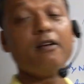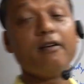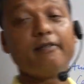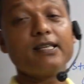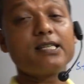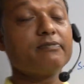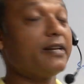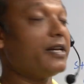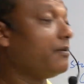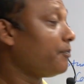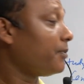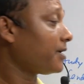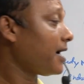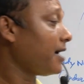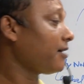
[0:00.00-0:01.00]
This is very
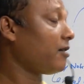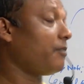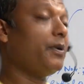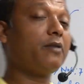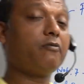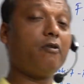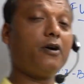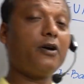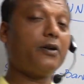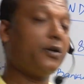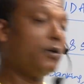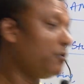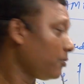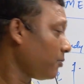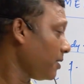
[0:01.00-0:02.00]
important topic for
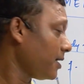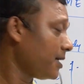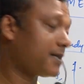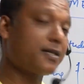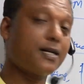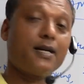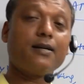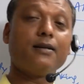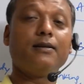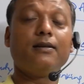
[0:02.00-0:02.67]
you to understand.